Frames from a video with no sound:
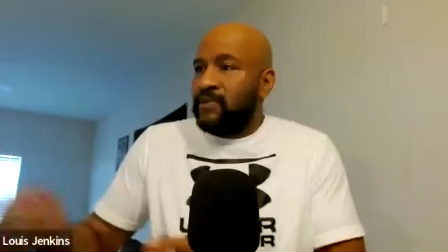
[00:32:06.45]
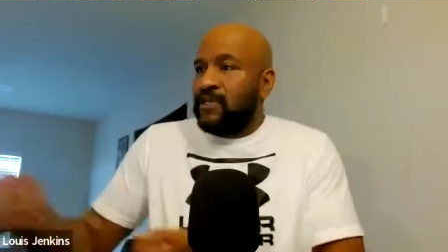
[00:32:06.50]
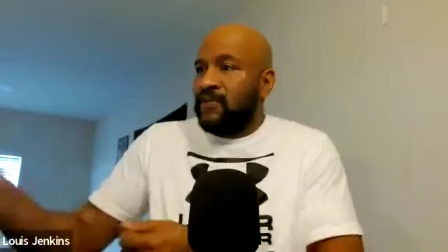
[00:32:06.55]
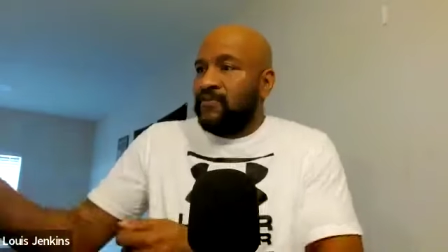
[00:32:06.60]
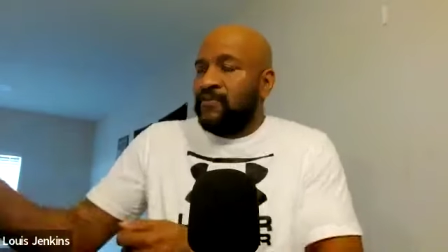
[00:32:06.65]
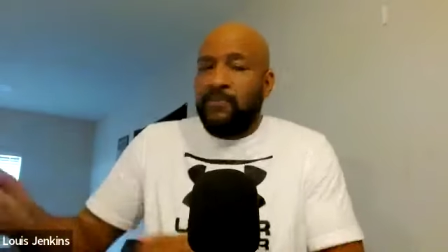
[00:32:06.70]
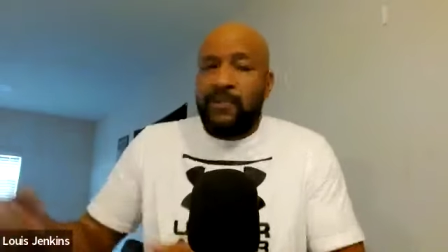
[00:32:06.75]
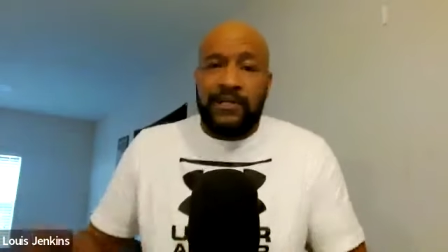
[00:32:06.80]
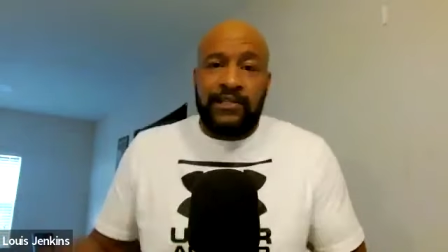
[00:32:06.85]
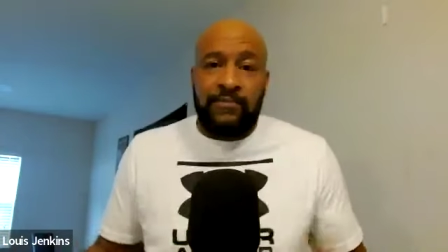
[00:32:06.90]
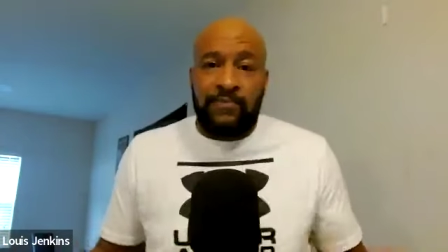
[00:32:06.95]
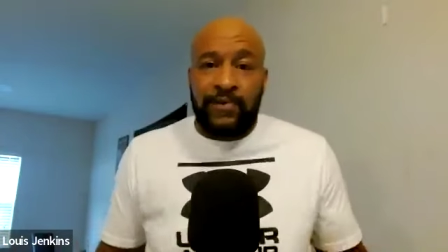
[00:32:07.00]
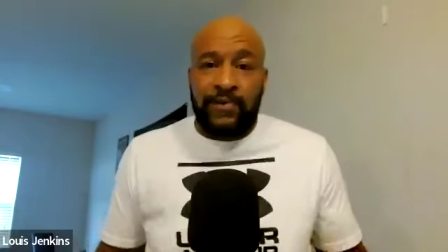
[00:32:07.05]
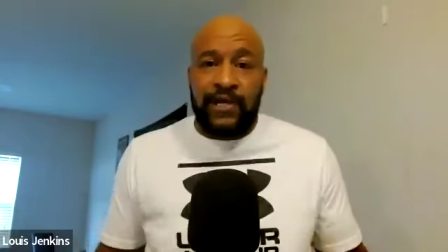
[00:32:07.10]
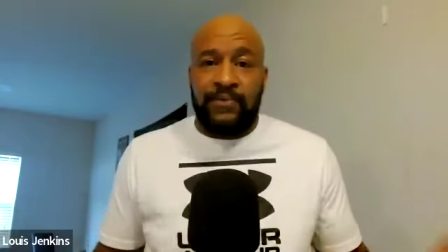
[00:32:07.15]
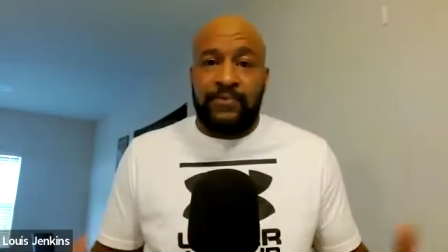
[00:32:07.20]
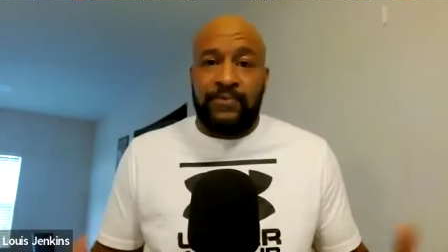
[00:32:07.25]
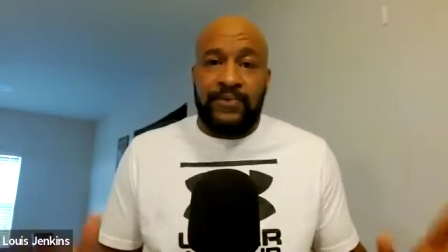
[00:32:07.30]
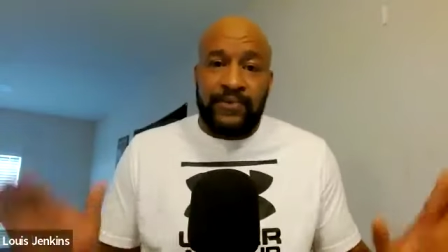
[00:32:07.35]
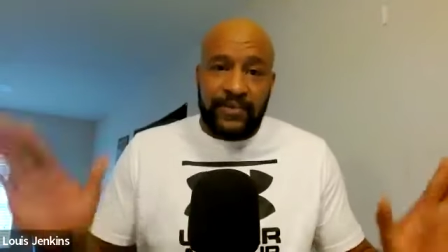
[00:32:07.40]
giving them out the
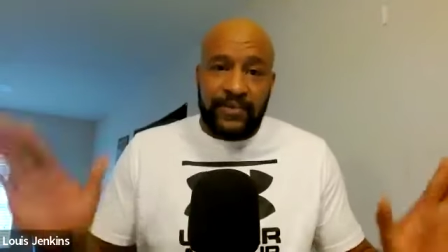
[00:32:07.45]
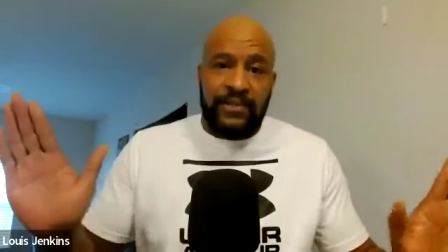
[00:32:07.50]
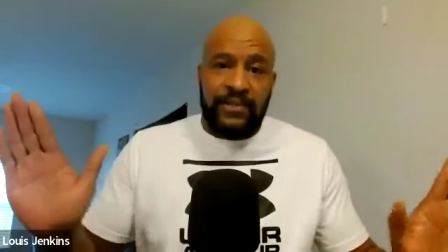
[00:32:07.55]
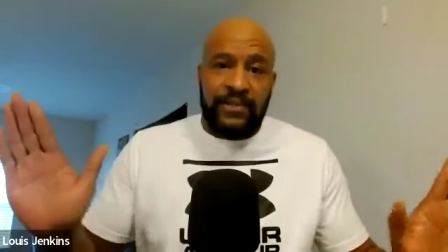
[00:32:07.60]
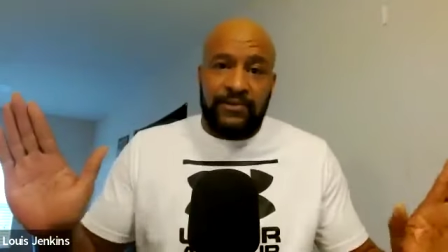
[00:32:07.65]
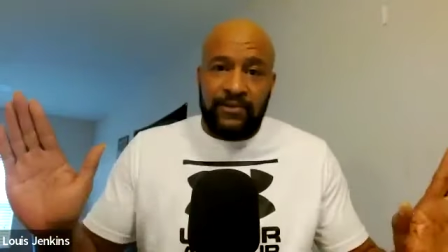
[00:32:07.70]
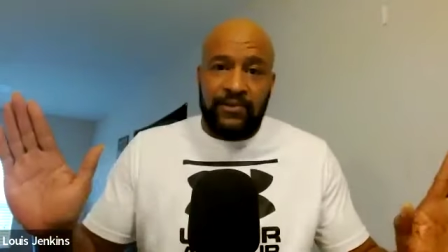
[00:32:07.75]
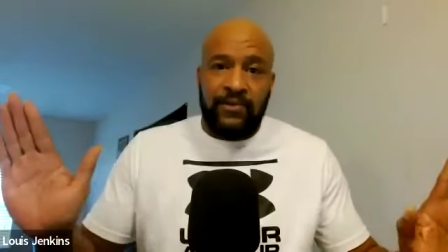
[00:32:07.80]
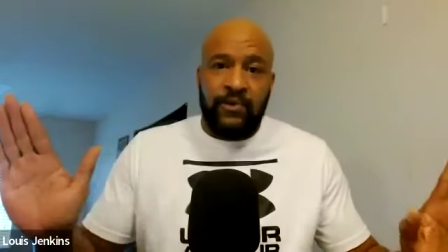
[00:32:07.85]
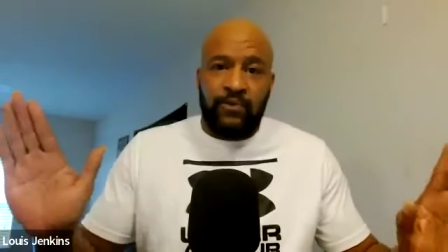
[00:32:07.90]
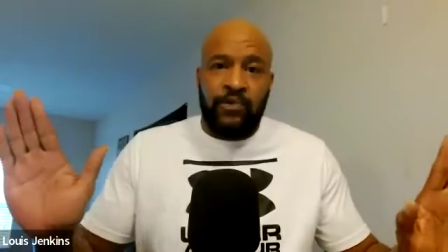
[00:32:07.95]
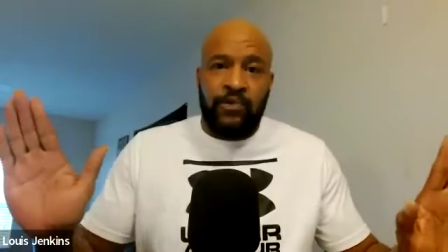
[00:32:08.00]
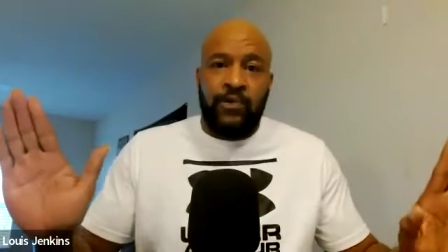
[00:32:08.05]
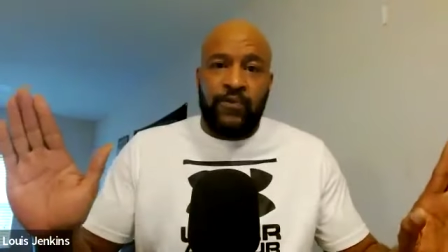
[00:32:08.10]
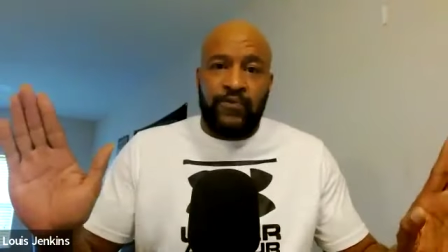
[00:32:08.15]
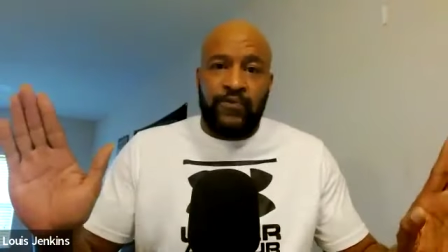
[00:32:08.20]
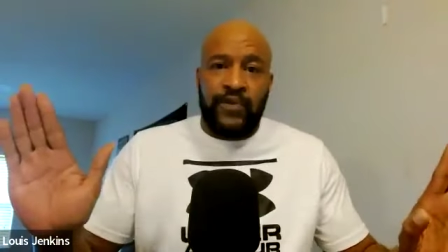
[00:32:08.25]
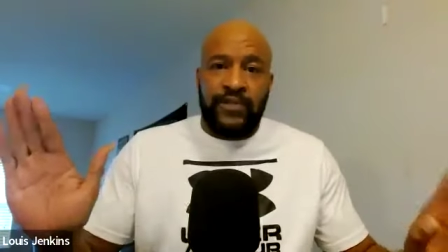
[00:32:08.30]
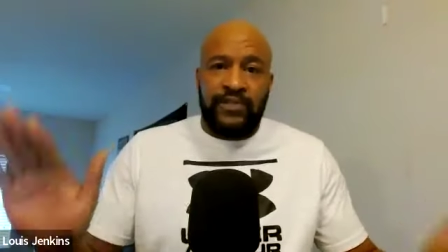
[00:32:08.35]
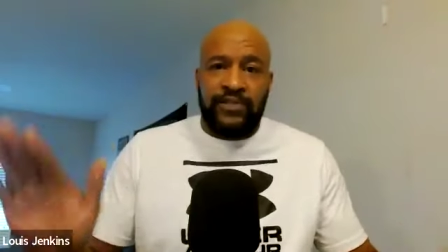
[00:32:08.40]
pamphlets. No, no
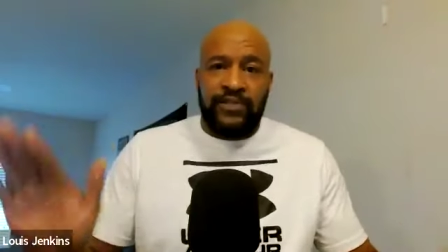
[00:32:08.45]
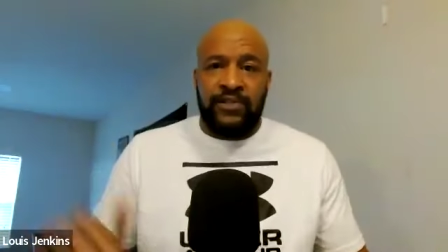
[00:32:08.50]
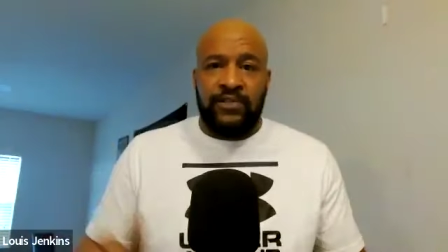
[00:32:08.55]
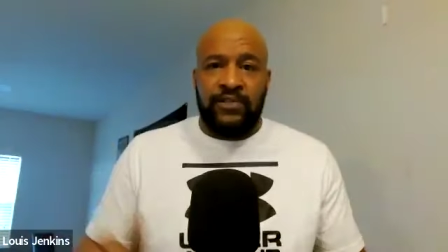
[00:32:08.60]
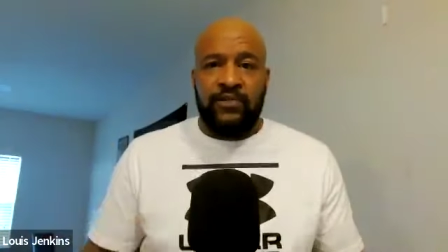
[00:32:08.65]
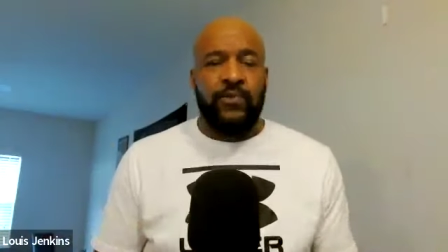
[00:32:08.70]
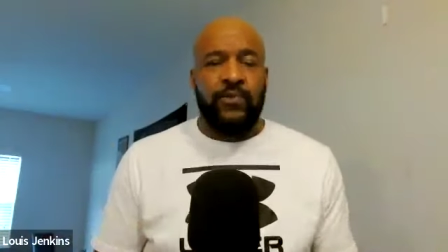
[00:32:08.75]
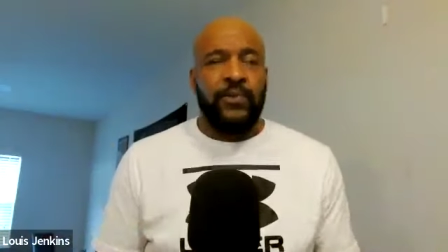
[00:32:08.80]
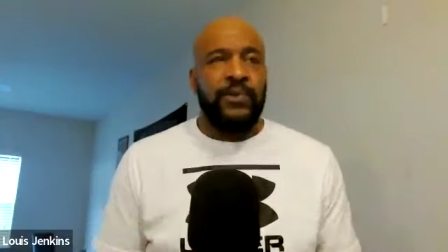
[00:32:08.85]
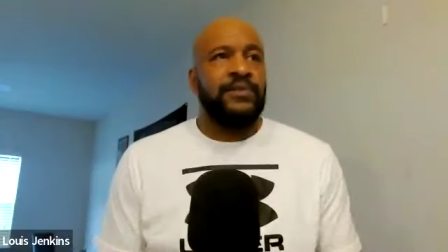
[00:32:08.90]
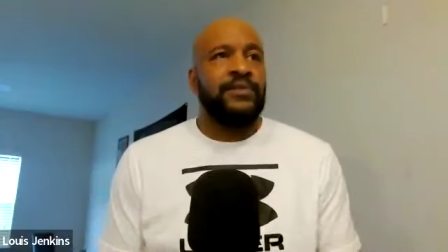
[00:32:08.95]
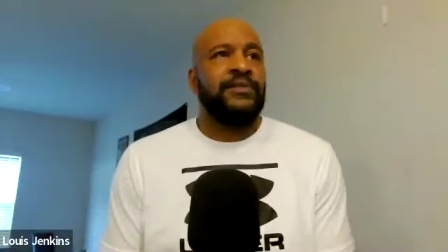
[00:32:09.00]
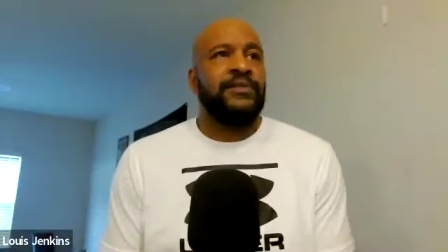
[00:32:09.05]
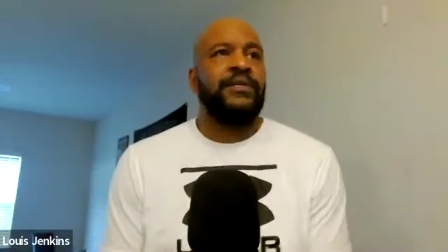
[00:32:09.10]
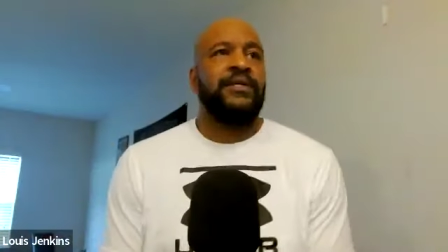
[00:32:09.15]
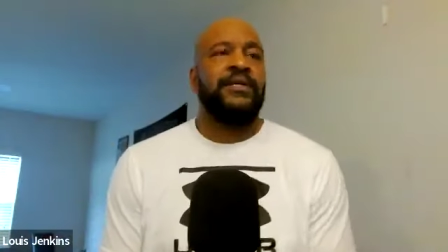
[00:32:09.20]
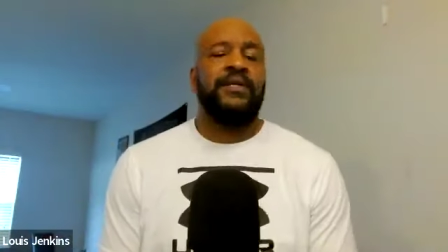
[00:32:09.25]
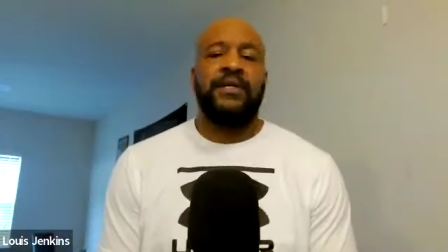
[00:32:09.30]
offense to the Jehovah Witnesses.